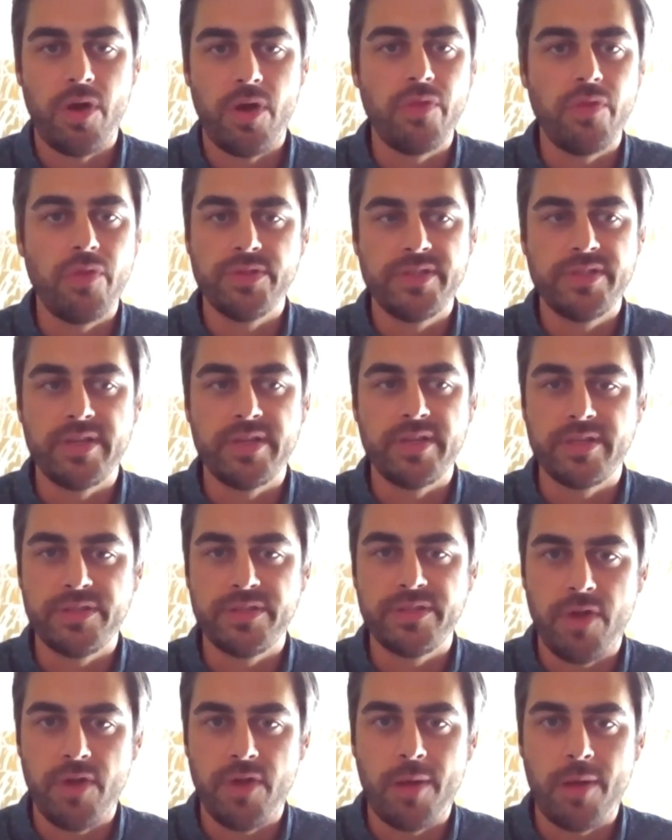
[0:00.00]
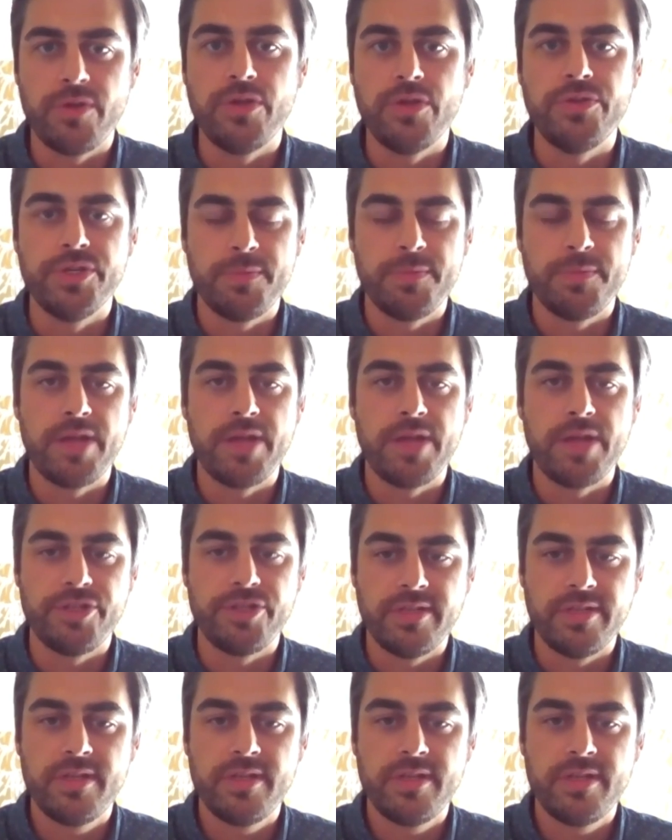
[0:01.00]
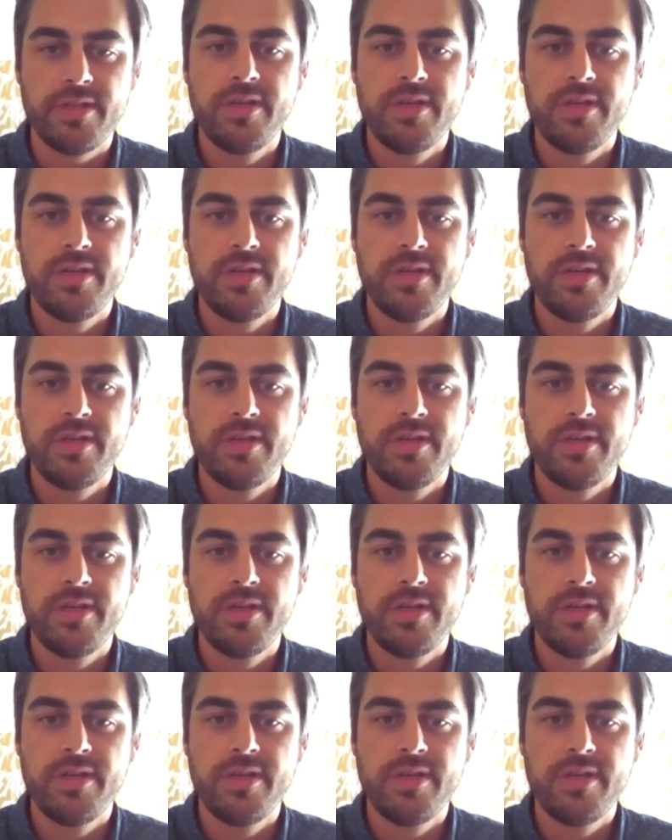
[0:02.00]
all those things, Robert, you just mentioned,